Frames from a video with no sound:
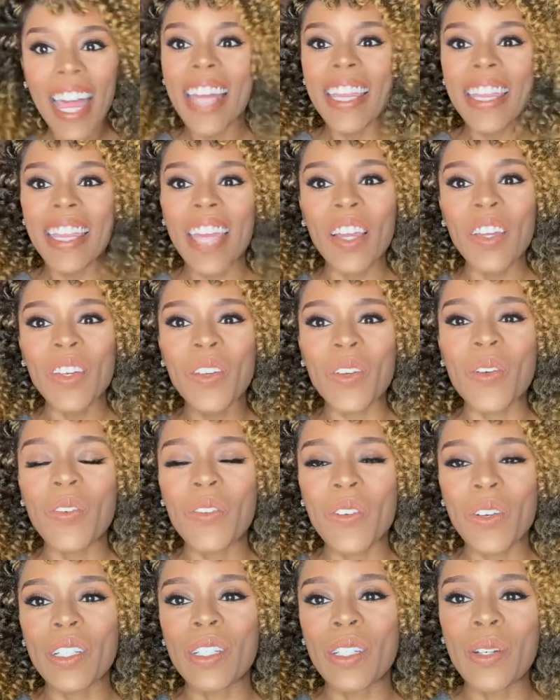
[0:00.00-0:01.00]
Thank you
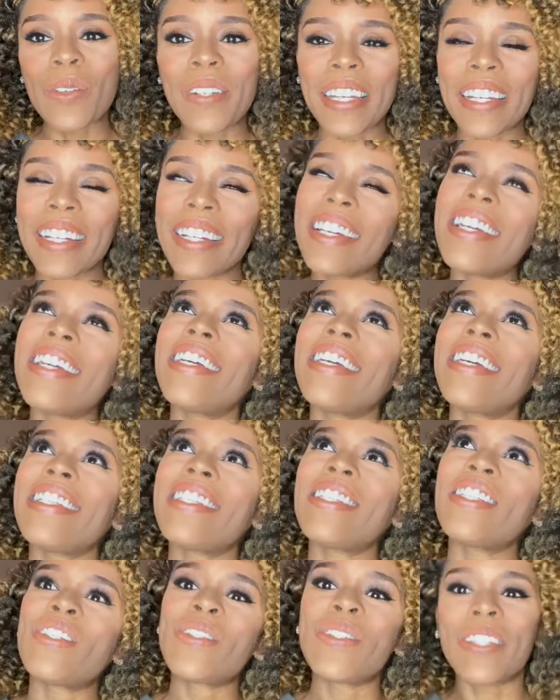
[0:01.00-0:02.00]
for tuning
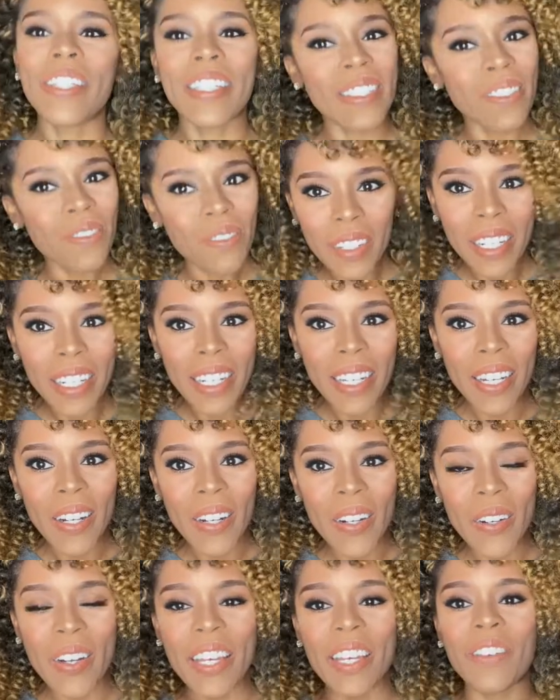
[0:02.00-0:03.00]
in to this
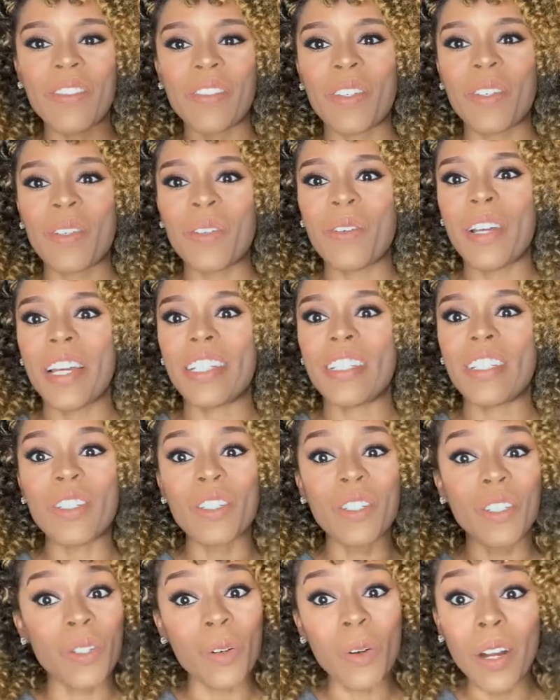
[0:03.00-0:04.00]
video. If you
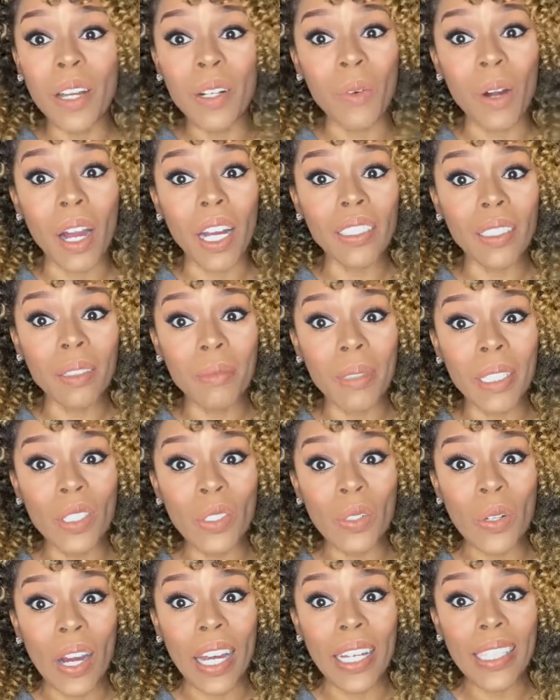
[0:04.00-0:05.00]
enjoyed watching me
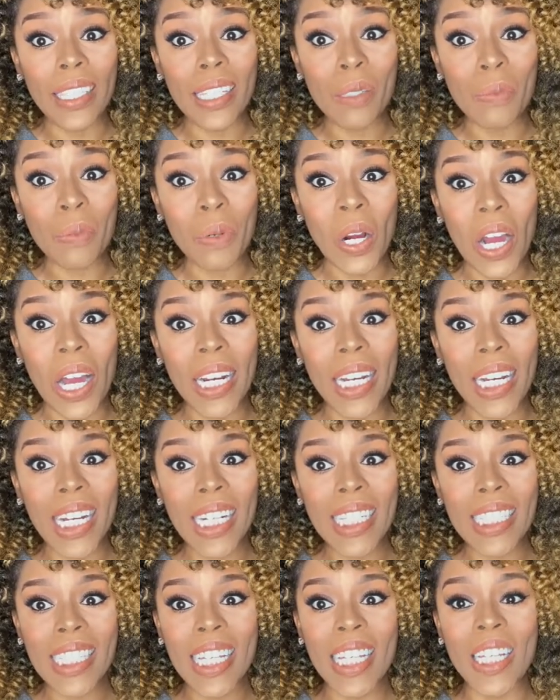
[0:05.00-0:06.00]
try this
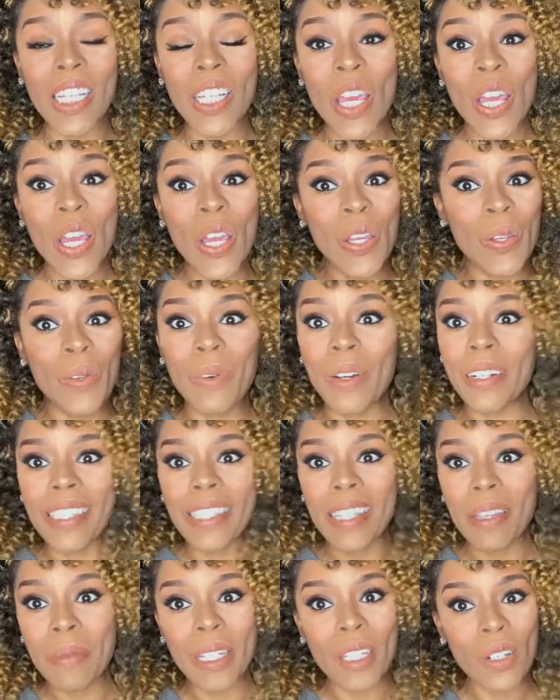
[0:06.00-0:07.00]
product and you want to
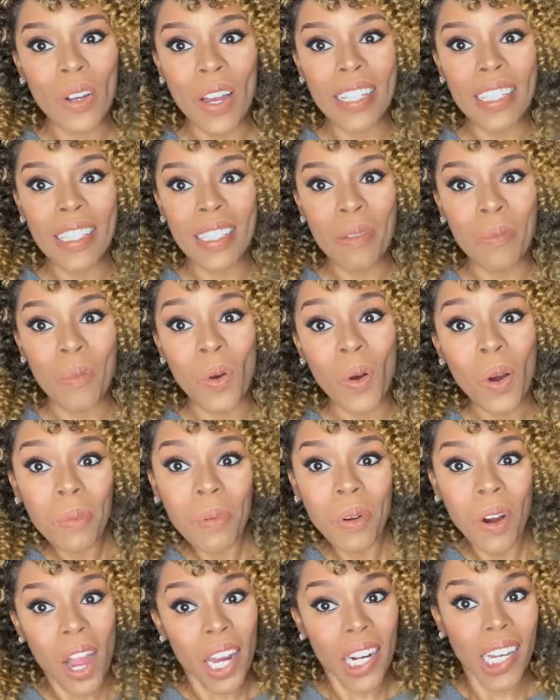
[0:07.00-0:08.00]
see me try some more
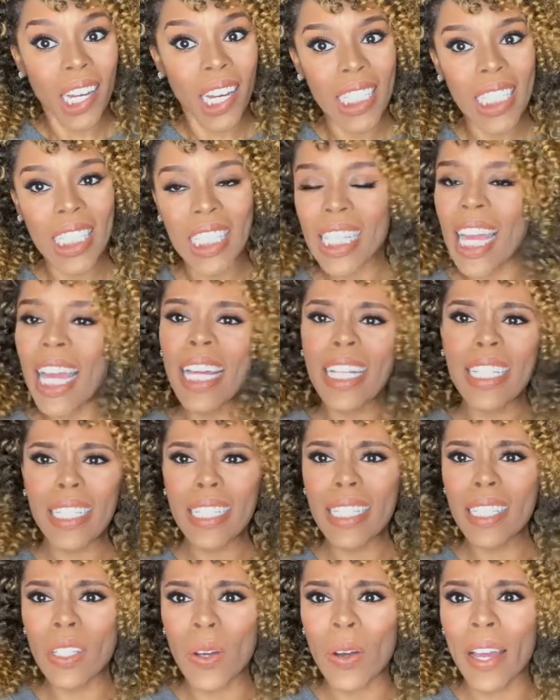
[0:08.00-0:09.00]
products,
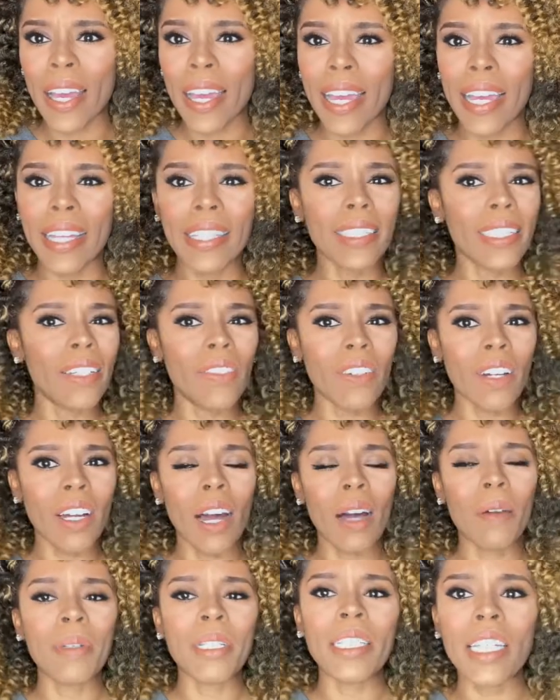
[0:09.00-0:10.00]
just go ahead, leave a
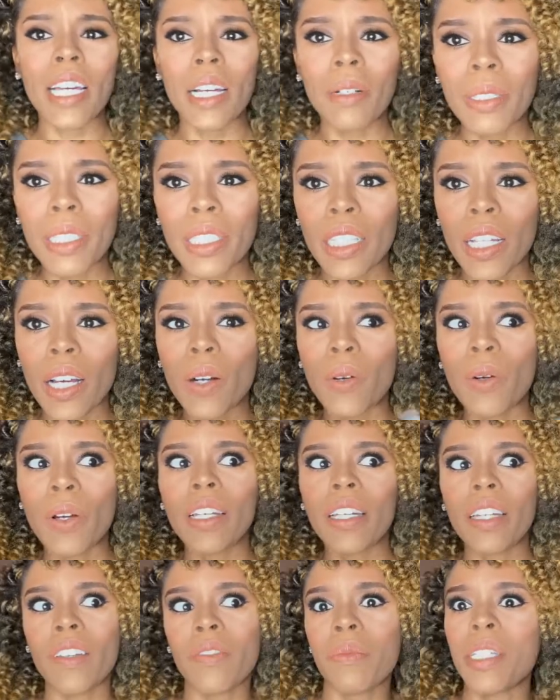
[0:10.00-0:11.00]
comment down below
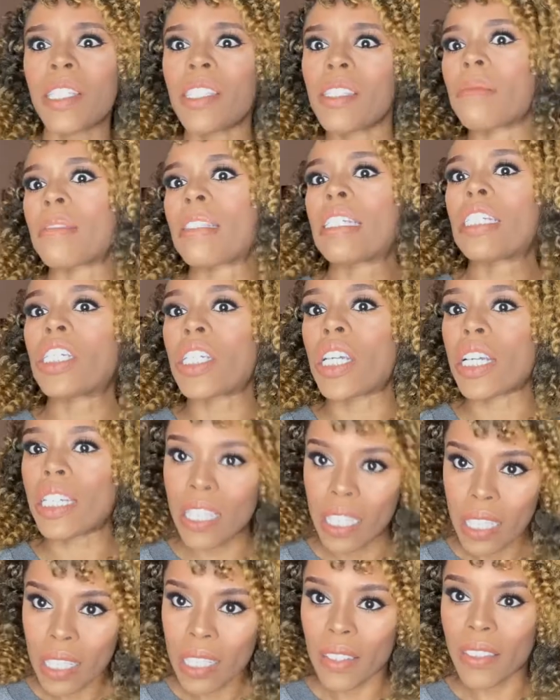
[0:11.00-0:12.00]
and give me some
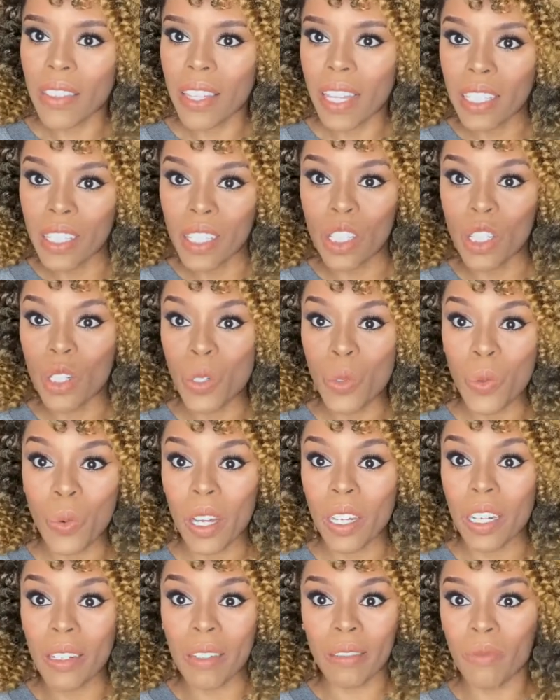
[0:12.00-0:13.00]
suggestions of things that you
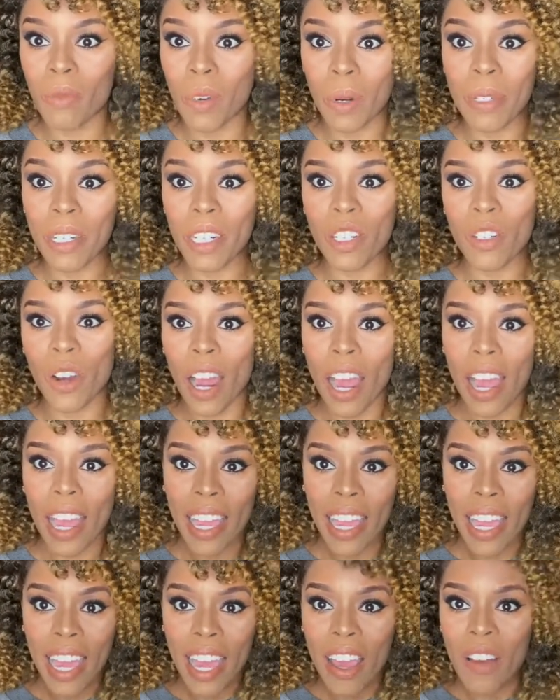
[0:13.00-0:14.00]
want me to try.
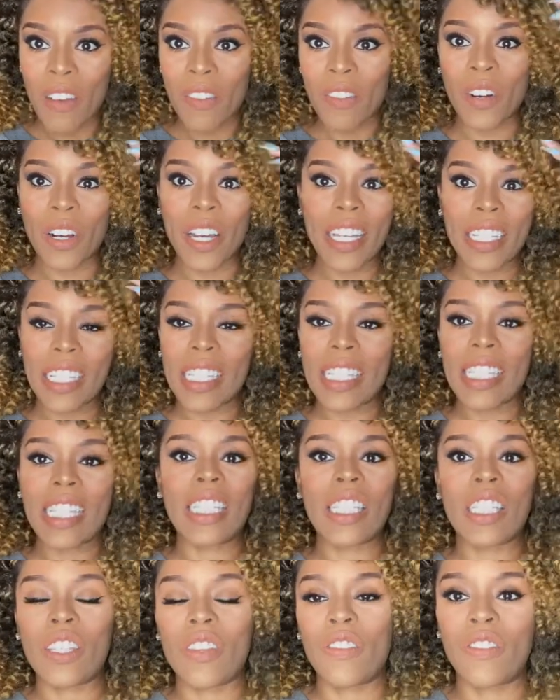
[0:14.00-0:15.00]
For
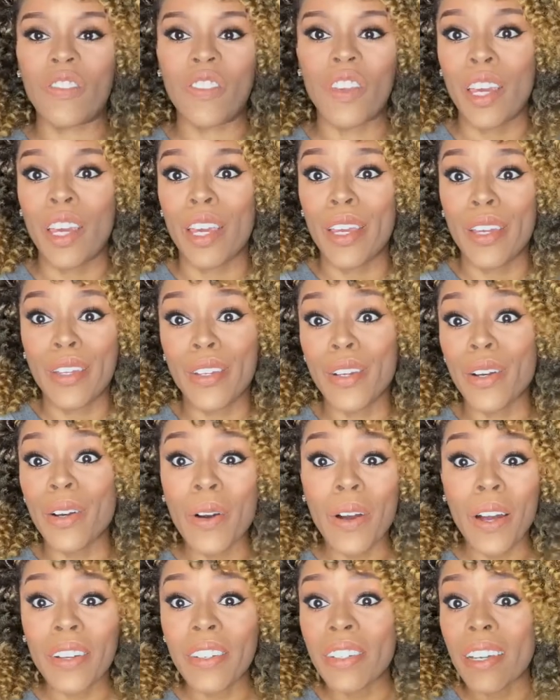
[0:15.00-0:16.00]
instance, if you're
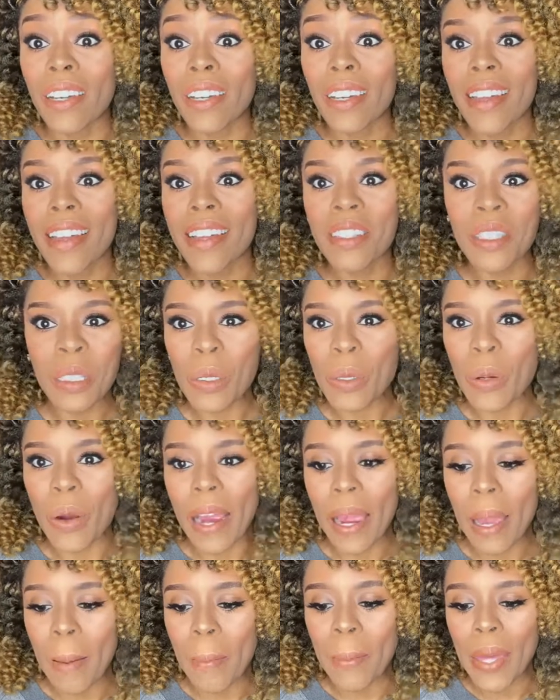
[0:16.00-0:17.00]
on
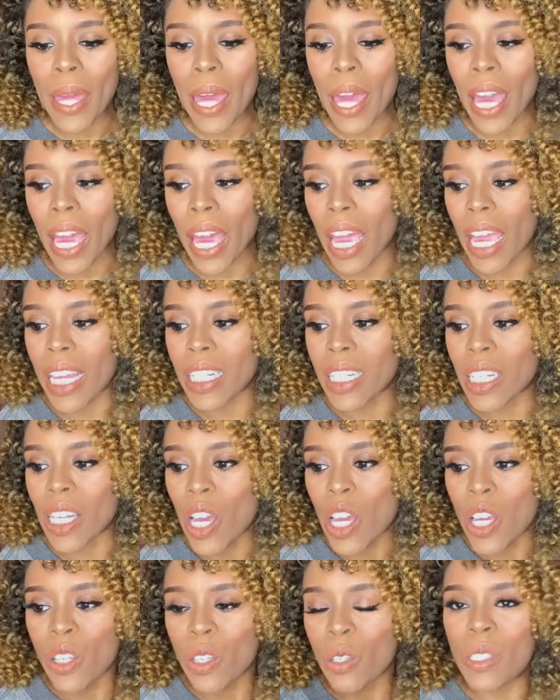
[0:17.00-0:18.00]
Instagram and
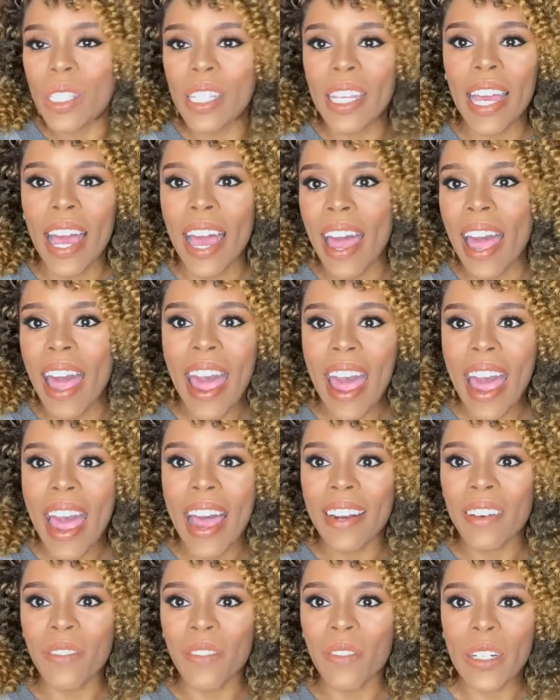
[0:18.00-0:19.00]
you see an
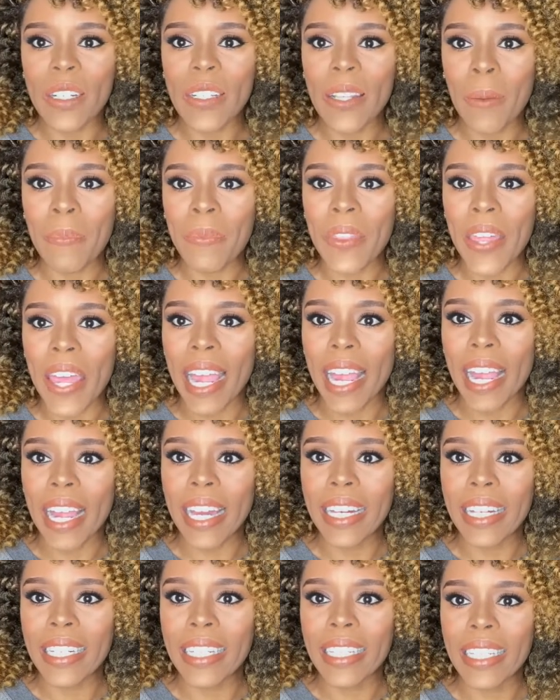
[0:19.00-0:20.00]
ad for something
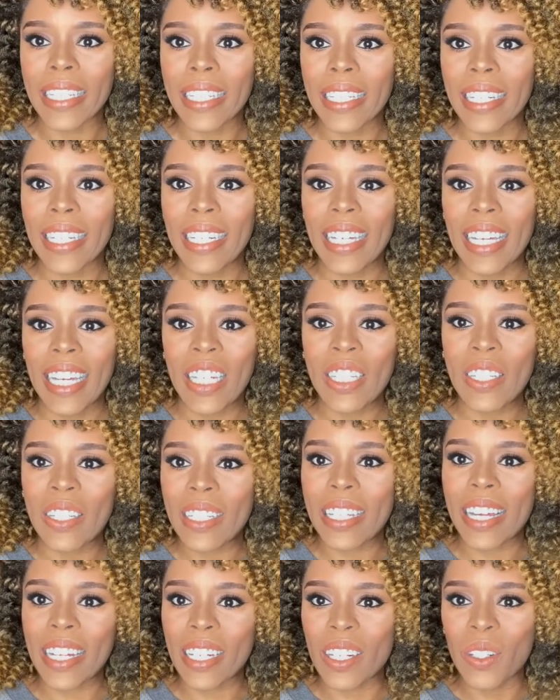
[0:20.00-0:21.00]
and you're
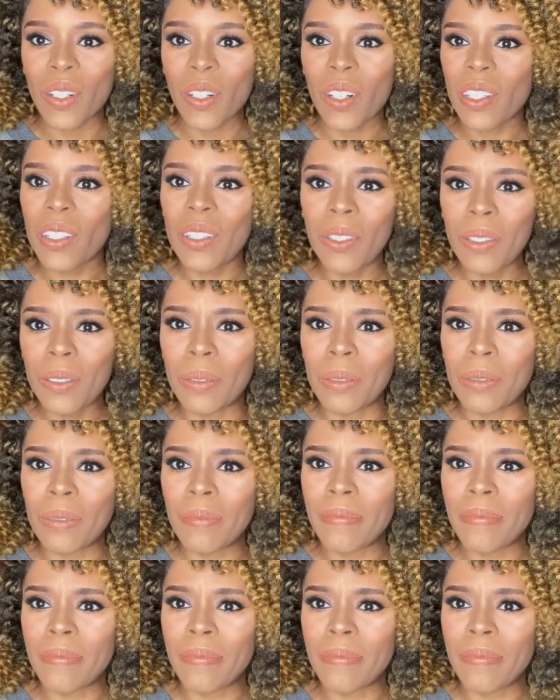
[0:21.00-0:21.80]
like, ooh,